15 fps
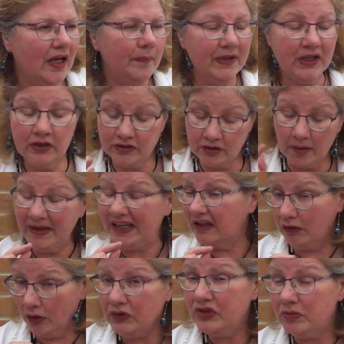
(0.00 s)
Because, I mean,
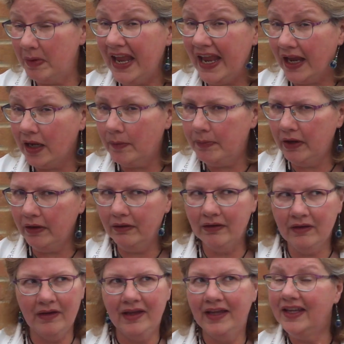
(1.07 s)
God's big, but
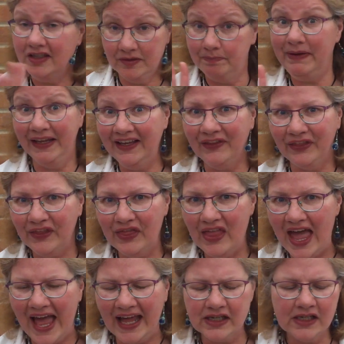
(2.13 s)
he's bigger than
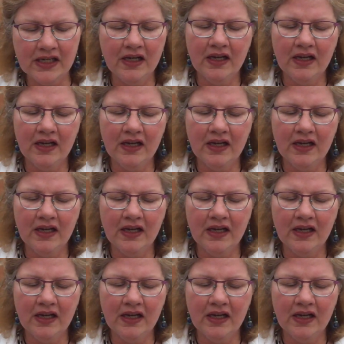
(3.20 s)
that.